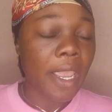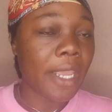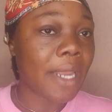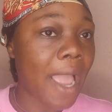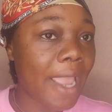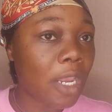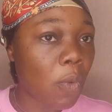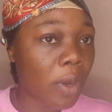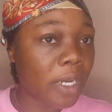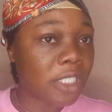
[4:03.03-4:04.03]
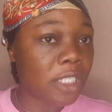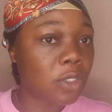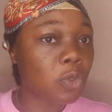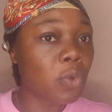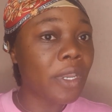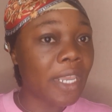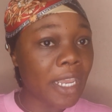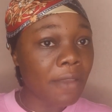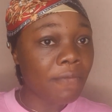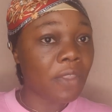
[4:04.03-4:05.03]
and high quality to
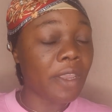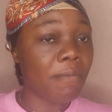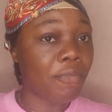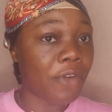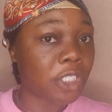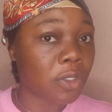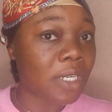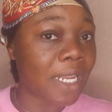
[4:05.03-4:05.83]
give the impression